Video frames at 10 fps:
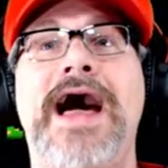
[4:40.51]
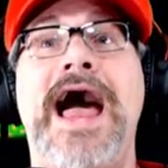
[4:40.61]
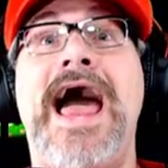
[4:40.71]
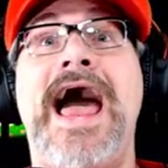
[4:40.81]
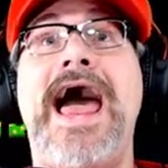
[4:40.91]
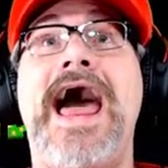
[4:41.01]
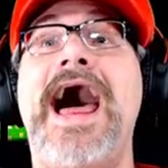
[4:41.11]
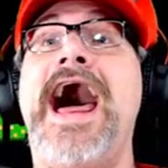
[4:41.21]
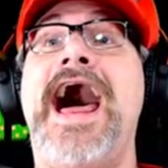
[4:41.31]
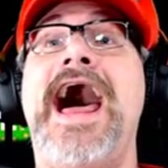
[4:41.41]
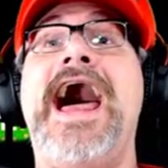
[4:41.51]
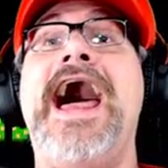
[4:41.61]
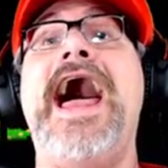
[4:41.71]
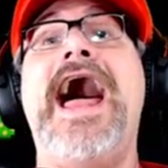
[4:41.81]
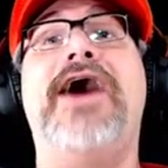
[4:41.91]

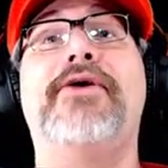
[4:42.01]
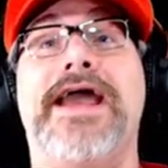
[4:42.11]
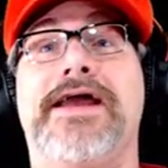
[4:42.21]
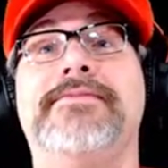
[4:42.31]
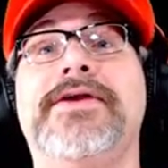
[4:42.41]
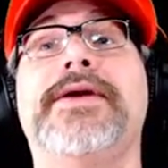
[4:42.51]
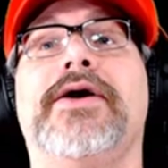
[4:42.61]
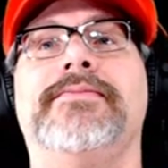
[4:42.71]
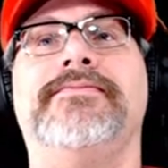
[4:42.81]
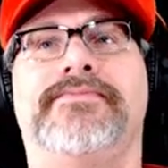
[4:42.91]
Ah, okay, here we go.